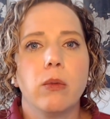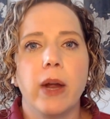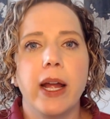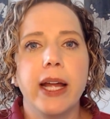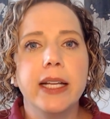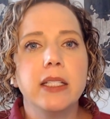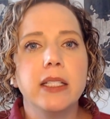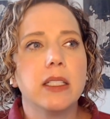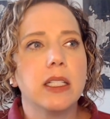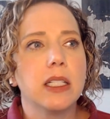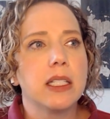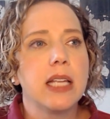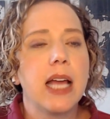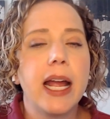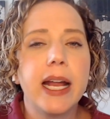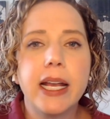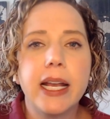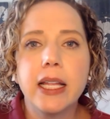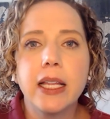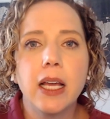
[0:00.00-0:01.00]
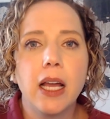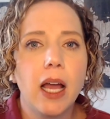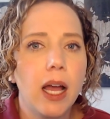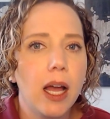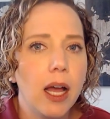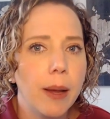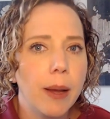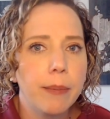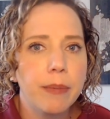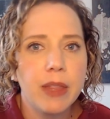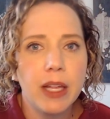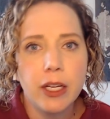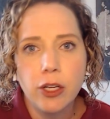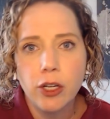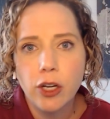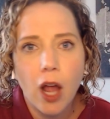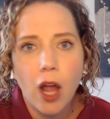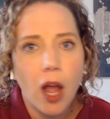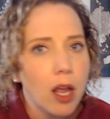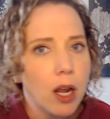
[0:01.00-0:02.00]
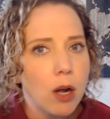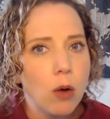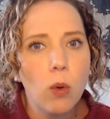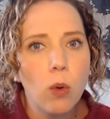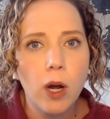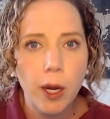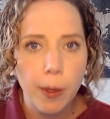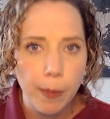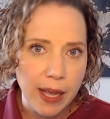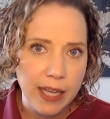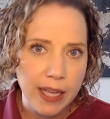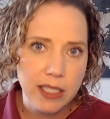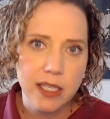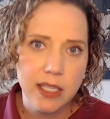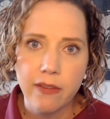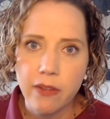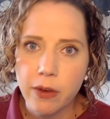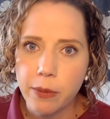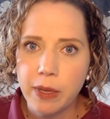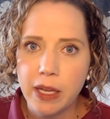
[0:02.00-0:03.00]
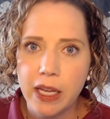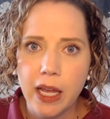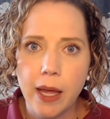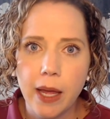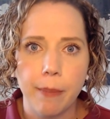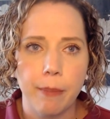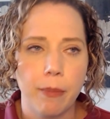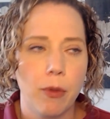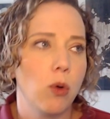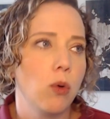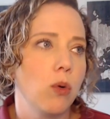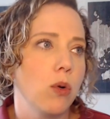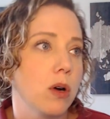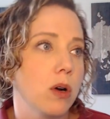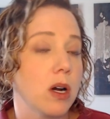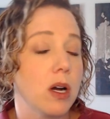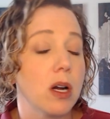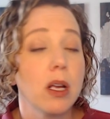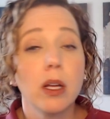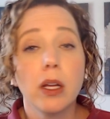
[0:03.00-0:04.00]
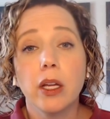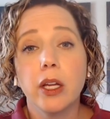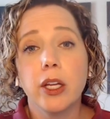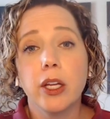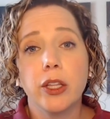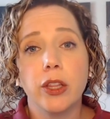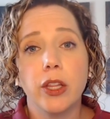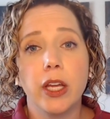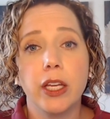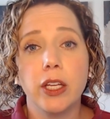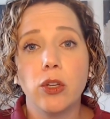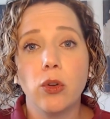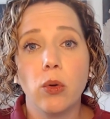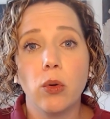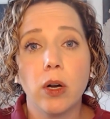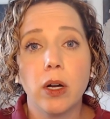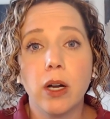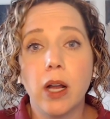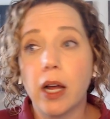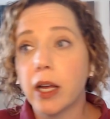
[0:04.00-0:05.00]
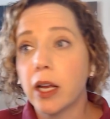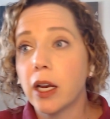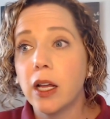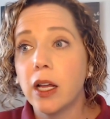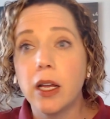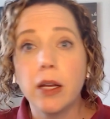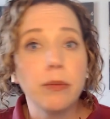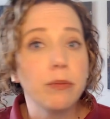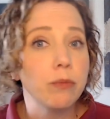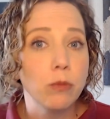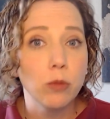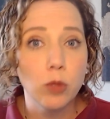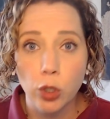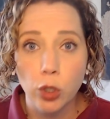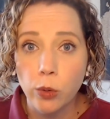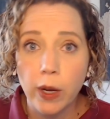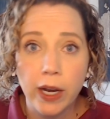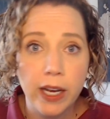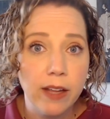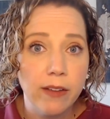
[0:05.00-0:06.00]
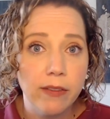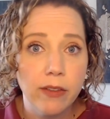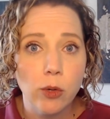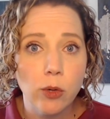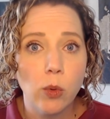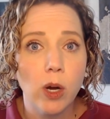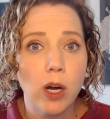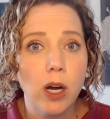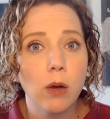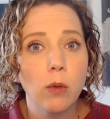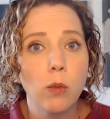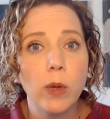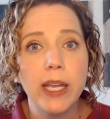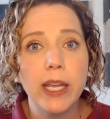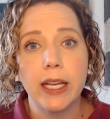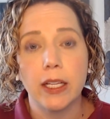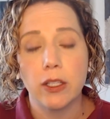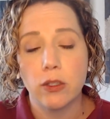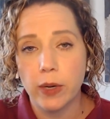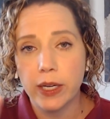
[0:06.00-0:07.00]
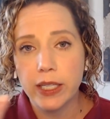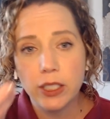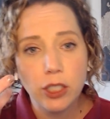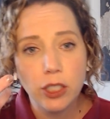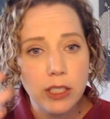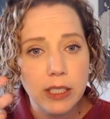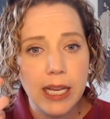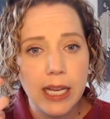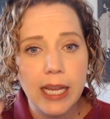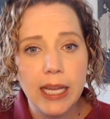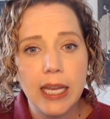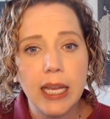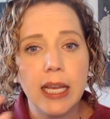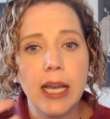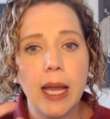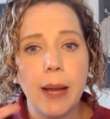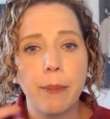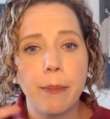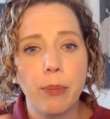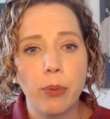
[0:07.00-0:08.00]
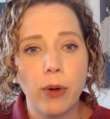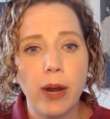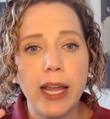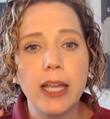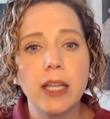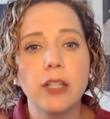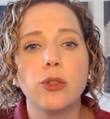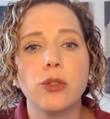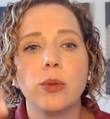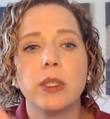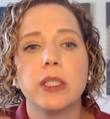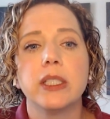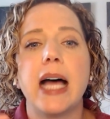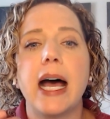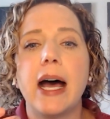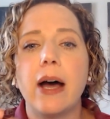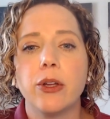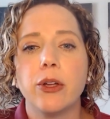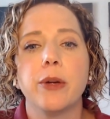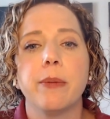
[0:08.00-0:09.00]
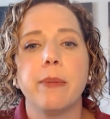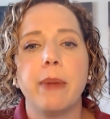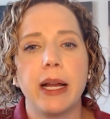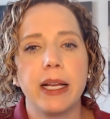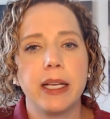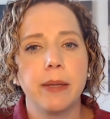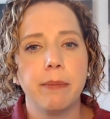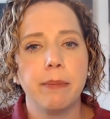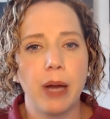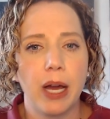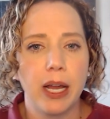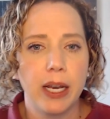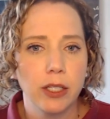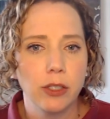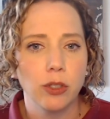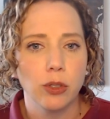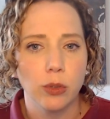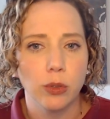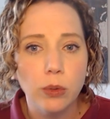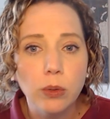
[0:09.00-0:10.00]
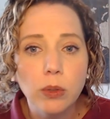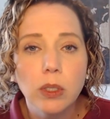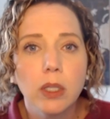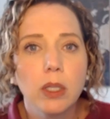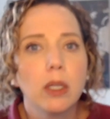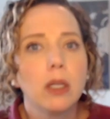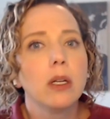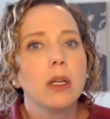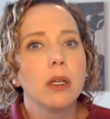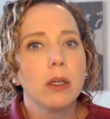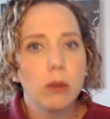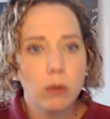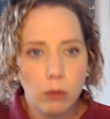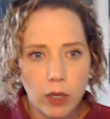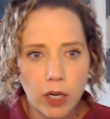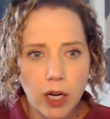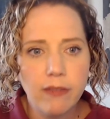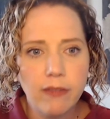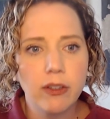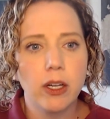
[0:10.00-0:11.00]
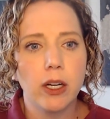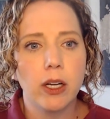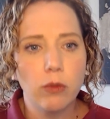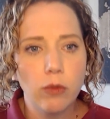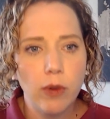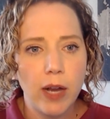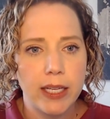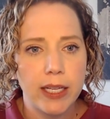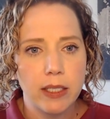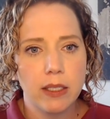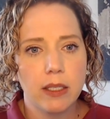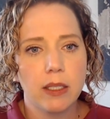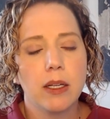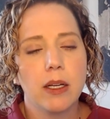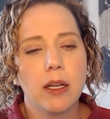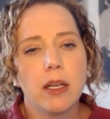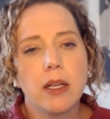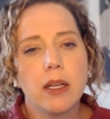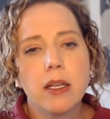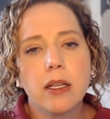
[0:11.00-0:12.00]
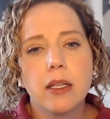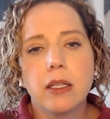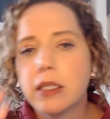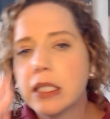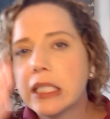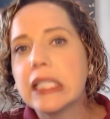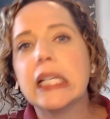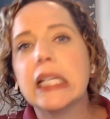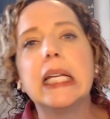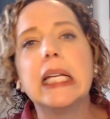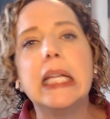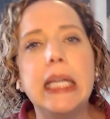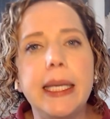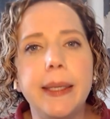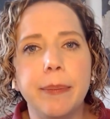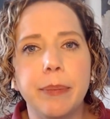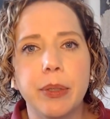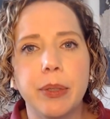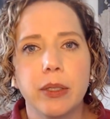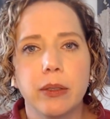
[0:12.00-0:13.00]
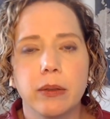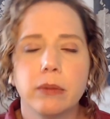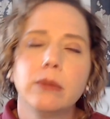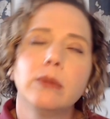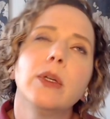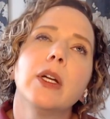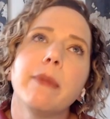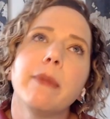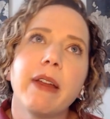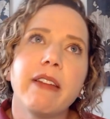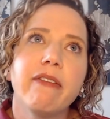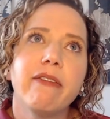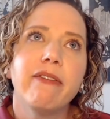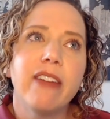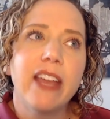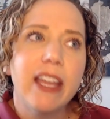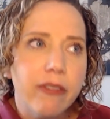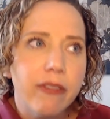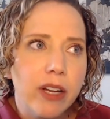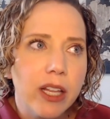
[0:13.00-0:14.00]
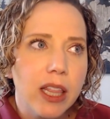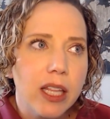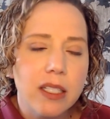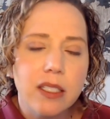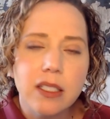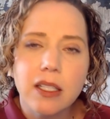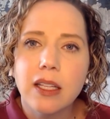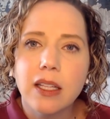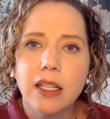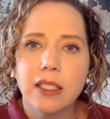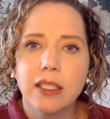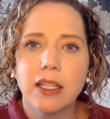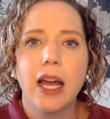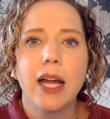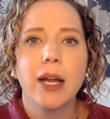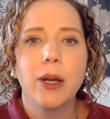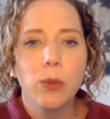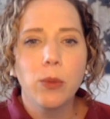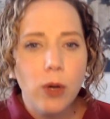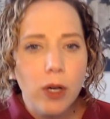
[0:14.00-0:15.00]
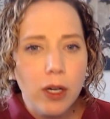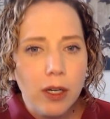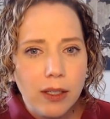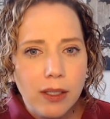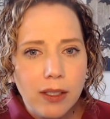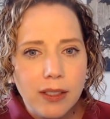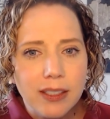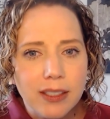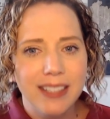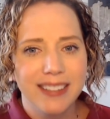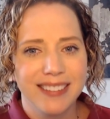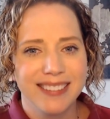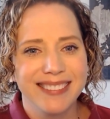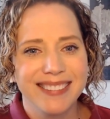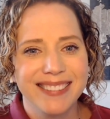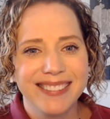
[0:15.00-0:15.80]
right? Deciding that you're not going to work past 7 p.m. or that you're not going to do any of your work on weekends, right? Just taking a break to allow your mind and body to recover and rest. Sleep, one of my favorite things in the entire world,